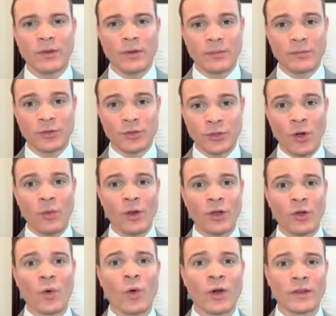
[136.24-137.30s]
show a
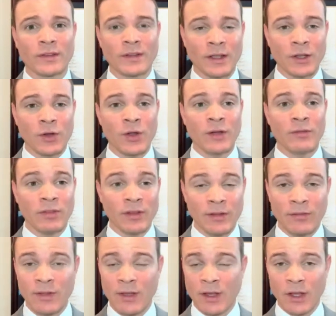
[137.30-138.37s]
court that you have
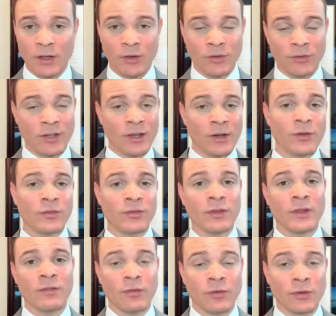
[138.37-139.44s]
lived
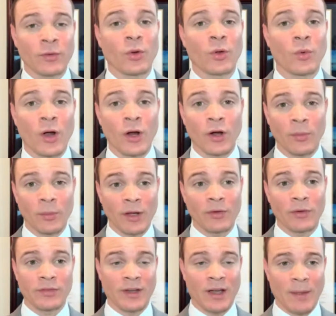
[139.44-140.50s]
continuously for the required amount
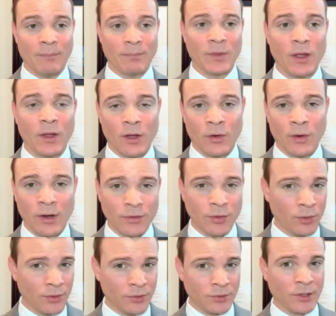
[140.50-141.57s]
of time? All right,
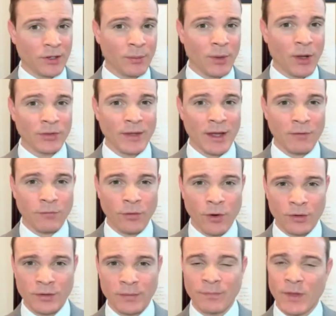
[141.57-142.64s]
so let's talk about that first.